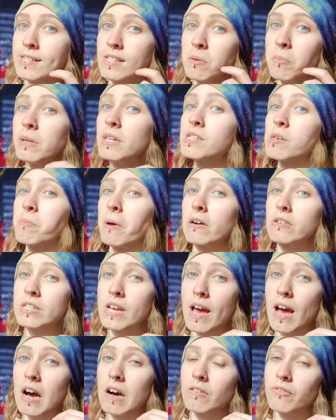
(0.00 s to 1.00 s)
Somebody's about
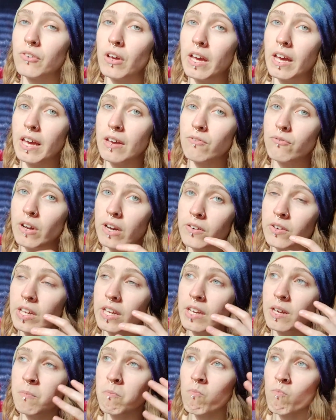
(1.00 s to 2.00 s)
to have a
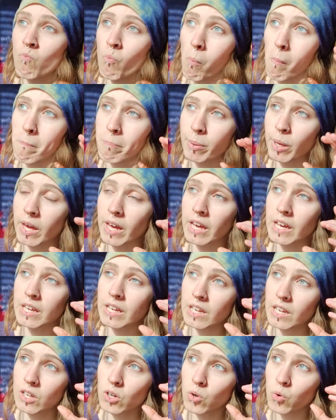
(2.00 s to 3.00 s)
very
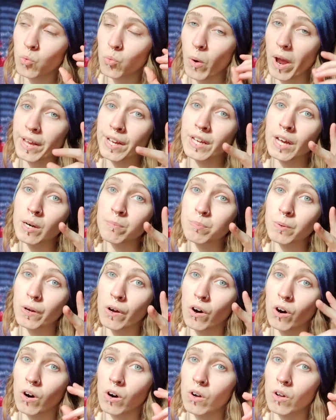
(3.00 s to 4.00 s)
big wake-up
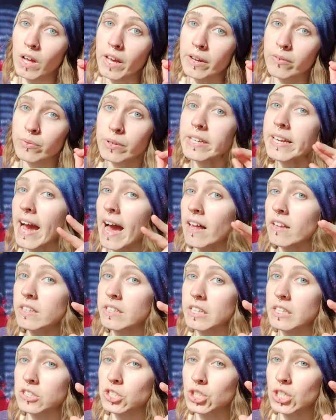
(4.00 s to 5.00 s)
call, a
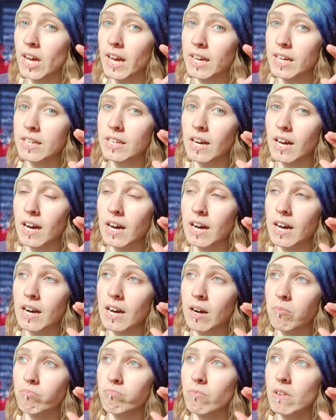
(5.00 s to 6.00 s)
reality check,
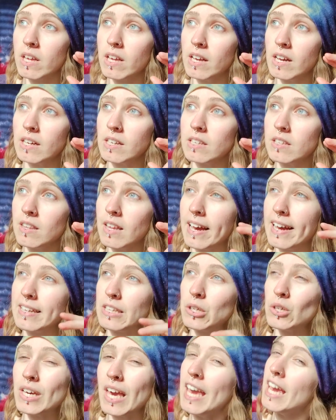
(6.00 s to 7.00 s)

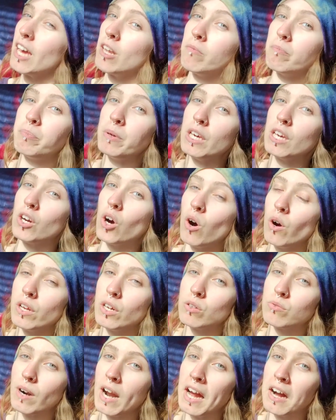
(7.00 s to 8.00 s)
that you can't be
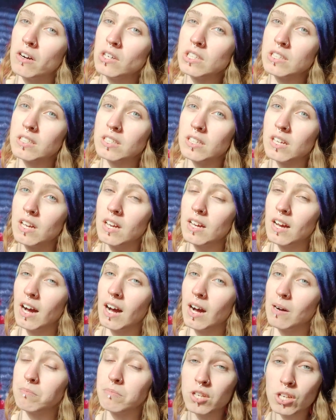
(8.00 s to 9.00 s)
going around
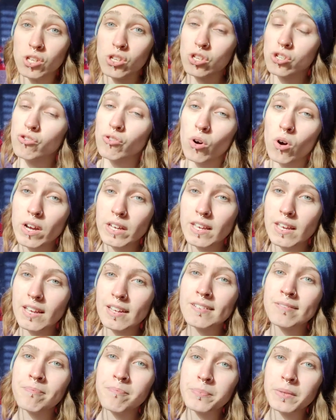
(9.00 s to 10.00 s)

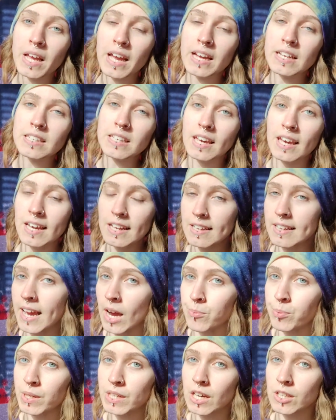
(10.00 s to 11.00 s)
destroying and
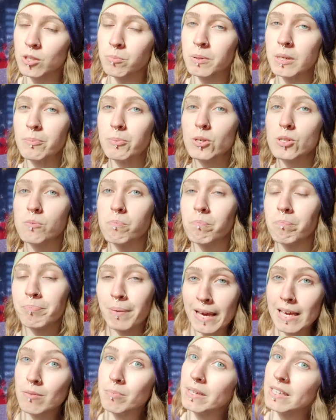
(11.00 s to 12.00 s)
kidnapping other people's
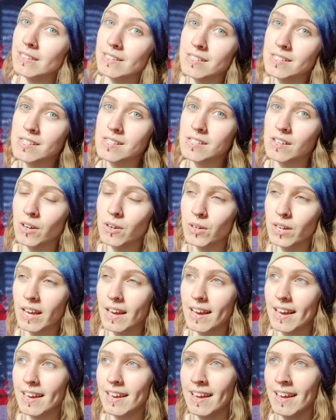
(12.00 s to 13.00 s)
babies,
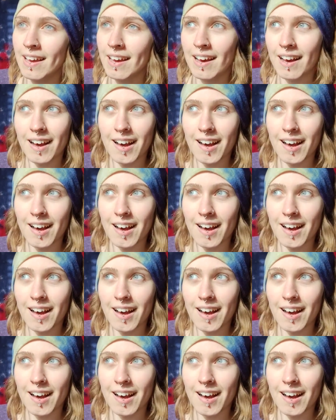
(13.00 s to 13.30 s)
okay?